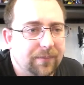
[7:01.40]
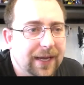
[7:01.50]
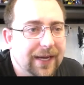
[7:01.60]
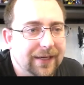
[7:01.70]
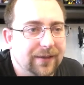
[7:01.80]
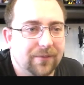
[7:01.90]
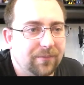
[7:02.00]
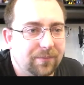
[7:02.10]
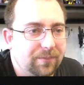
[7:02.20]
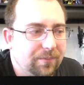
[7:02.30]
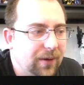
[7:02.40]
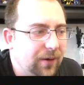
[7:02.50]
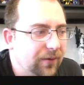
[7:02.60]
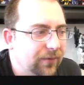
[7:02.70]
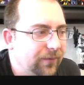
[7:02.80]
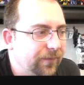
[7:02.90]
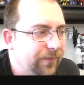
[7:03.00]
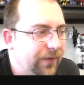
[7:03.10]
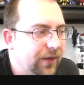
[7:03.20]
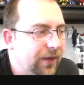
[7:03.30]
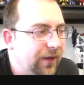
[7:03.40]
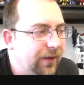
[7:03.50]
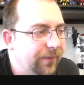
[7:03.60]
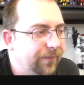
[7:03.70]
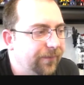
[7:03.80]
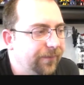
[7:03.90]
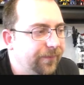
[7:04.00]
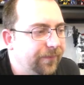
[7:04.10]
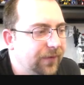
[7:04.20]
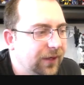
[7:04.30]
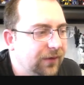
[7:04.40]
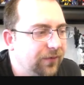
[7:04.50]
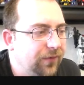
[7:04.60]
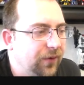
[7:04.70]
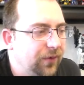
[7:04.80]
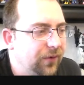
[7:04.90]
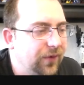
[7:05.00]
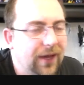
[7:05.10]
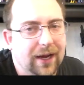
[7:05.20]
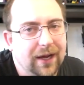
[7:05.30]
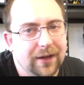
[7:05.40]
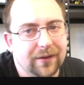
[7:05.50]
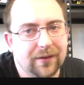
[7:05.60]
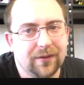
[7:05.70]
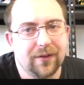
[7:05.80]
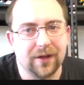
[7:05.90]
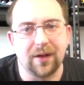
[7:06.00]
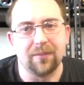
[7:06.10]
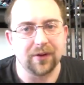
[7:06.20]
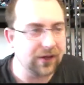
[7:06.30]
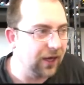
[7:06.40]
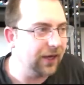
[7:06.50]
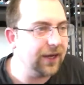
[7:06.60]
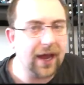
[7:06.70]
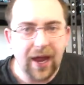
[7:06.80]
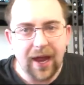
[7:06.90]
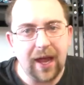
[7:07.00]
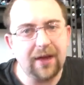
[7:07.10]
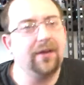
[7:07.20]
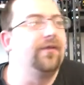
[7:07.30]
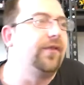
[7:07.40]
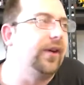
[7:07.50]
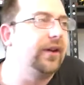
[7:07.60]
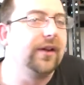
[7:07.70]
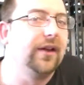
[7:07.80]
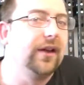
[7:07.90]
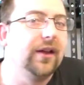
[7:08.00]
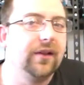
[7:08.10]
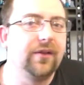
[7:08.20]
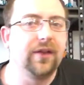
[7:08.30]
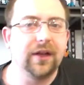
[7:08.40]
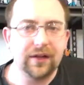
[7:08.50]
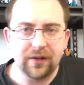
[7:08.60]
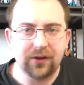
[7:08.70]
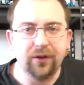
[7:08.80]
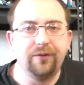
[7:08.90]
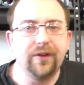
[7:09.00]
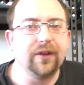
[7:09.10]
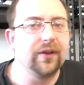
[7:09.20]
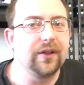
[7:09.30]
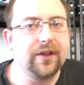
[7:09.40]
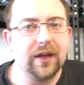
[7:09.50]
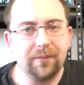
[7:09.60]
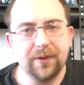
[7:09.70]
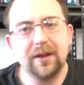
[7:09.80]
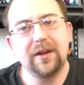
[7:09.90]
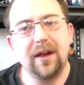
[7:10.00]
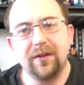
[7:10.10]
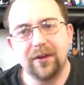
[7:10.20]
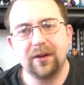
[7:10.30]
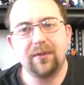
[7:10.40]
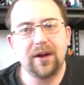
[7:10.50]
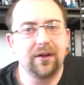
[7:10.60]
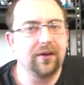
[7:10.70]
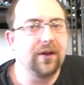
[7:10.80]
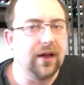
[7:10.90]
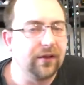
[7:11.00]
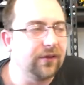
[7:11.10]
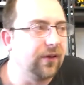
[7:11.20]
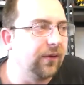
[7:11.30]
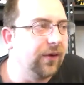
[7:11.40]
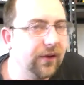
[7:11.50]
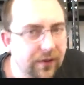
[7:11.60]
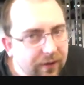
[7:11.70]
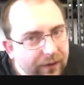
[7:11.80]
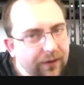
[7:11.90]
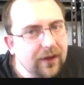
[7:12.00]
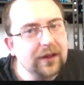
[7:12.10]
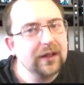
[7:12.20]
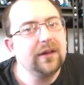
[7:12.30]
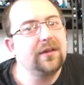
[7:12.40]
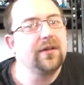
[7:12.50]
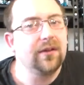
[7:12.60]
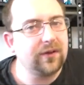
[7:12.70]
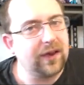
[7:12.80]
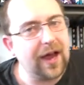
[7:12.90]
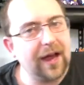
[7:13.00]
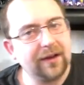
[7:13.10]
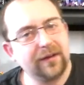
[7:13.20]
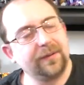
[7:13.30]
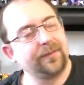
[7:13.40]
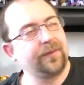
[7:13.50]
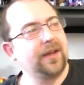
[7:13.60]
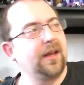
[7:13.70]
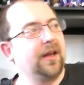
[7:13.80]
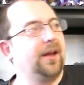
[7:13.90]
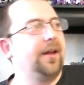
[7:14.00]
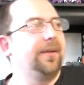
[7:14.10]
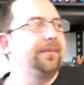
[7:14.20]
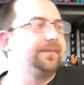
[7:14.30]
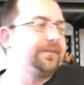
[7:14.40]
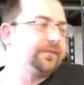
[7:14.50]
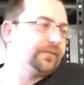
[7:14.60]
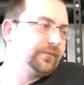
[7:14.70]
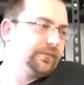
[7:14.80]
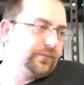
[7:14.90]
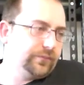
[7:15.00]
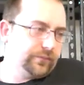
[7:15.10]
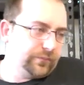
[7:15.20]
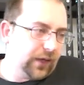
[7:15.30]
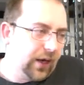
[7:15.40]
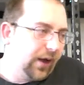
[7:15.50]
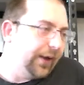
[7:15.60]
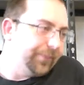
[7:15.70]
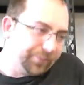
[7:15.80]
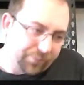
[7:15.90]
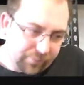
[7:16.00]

combined part. Um, like the foot or the hand. So they come with a gun and the foot. So they get the goofy looking thing, but then they also get a regular gun. So at least there's that. Um, all right.